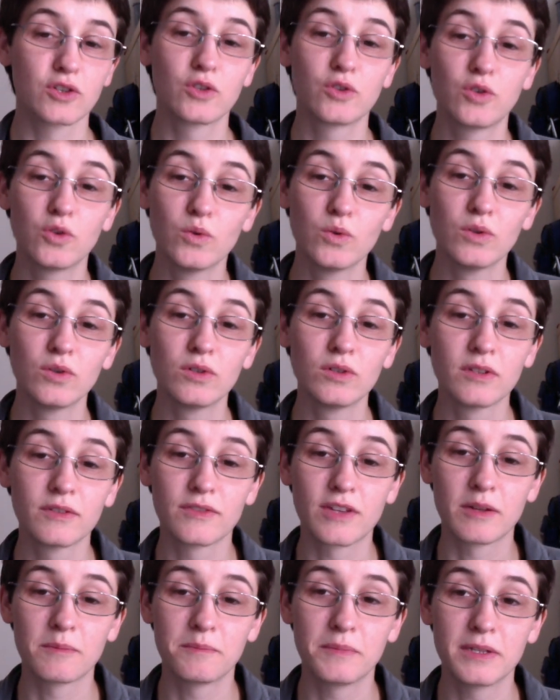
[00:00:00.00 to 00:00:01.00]
cool, if
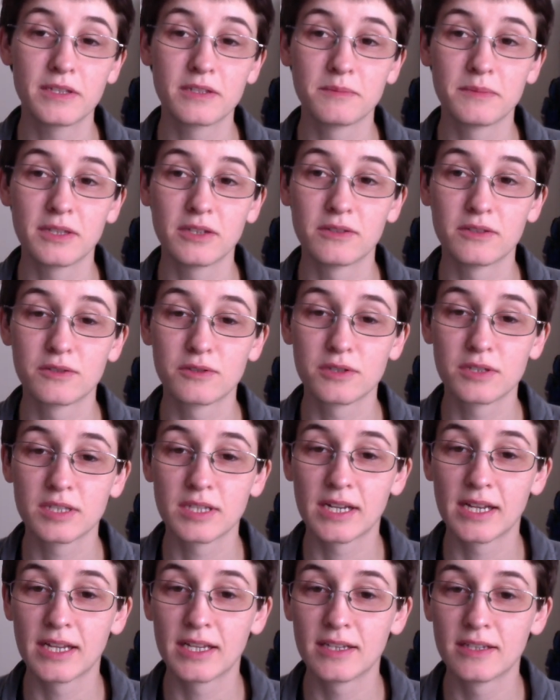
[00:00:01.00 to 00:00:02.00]
that'd be something you're interested
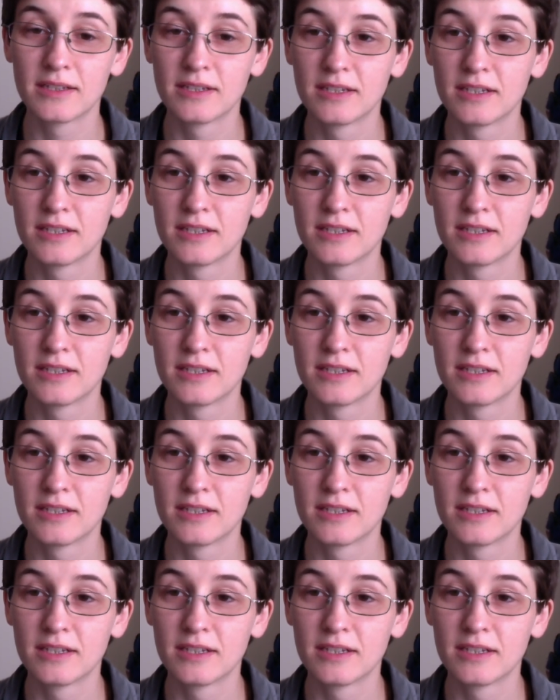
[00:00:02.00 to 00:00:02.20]
in.